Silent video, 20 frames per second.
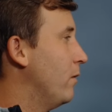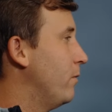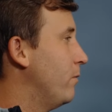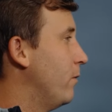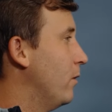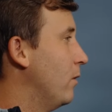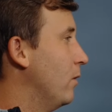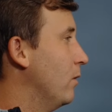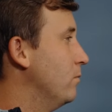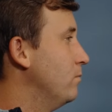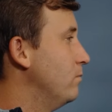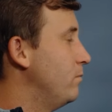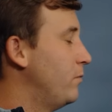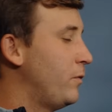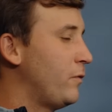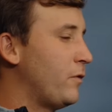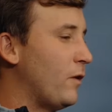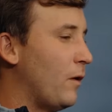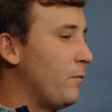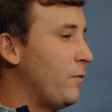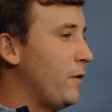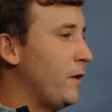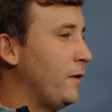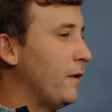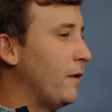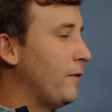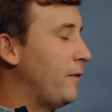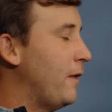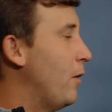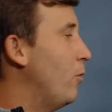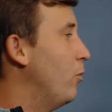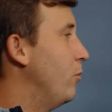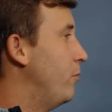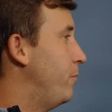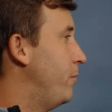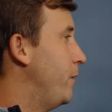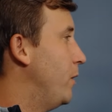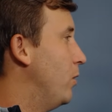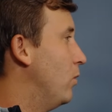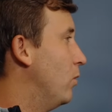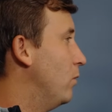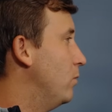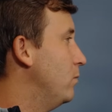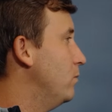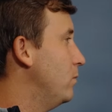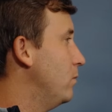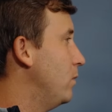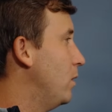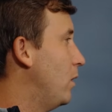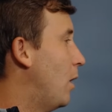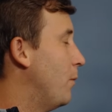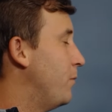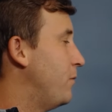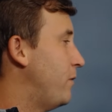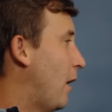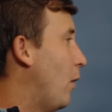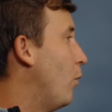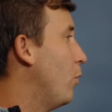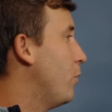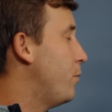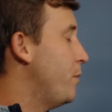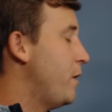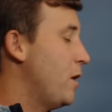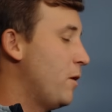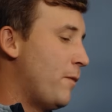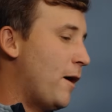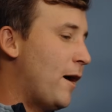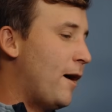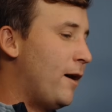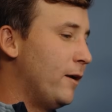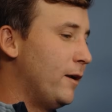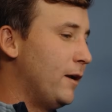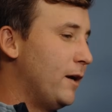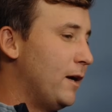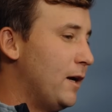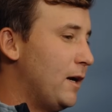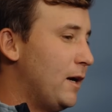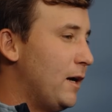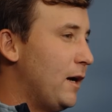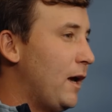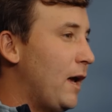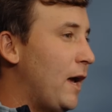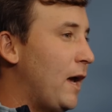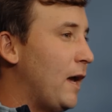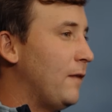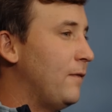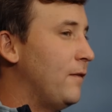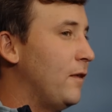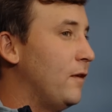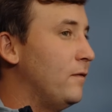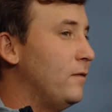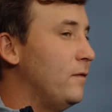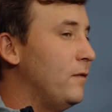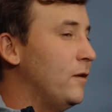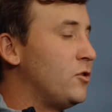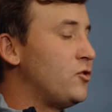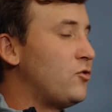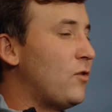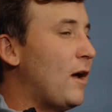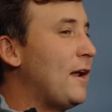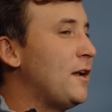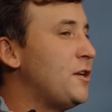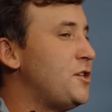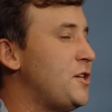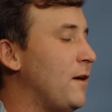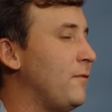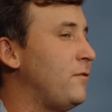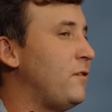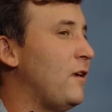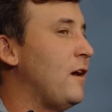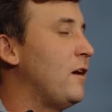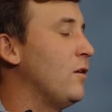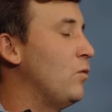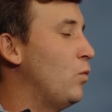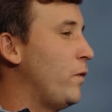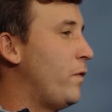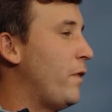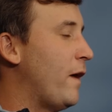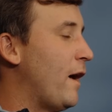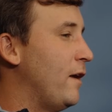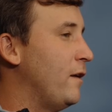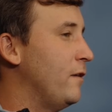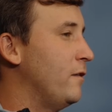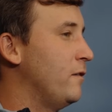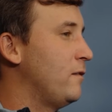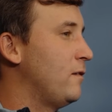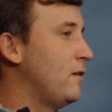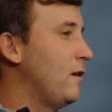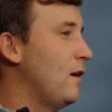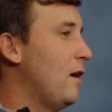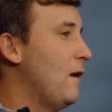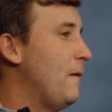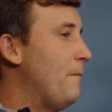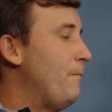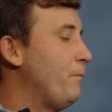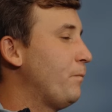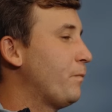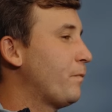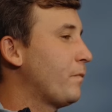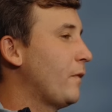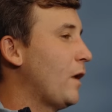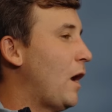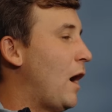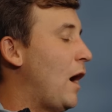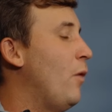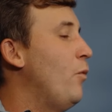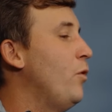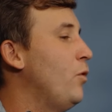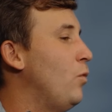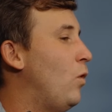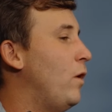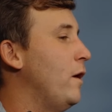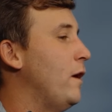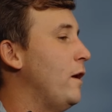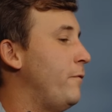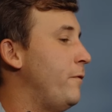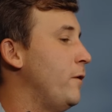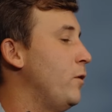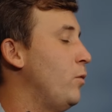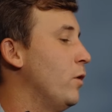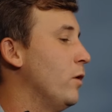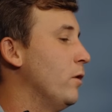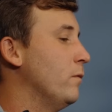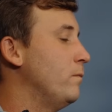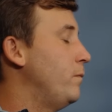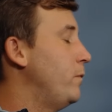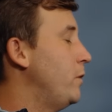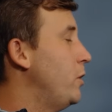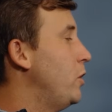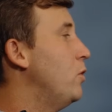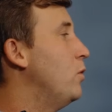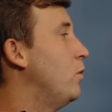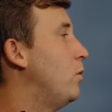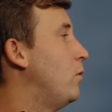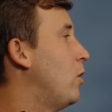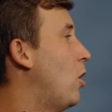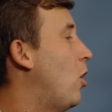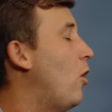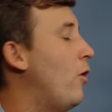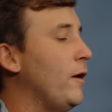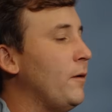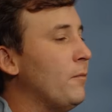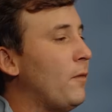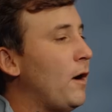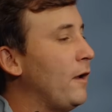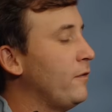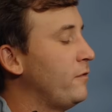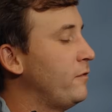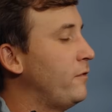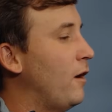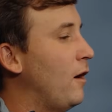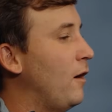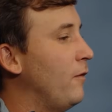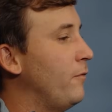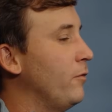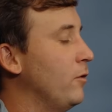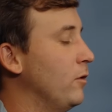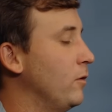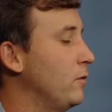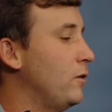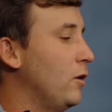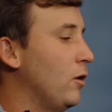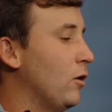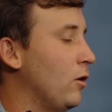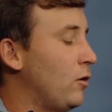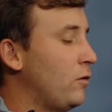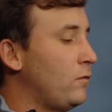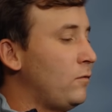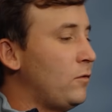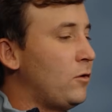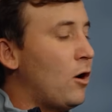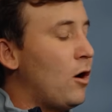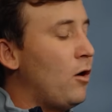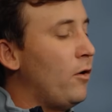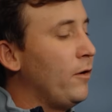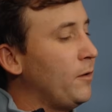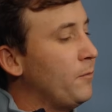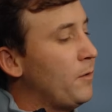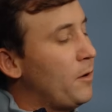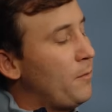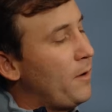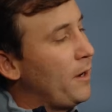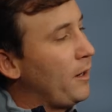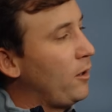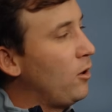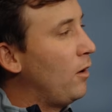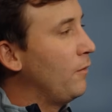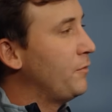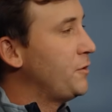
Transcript: for something that they would feel upset with me about. Yeah. And the, the strategy I've taken with that is I would want, if it were you calling my stuff or, or calling about my golf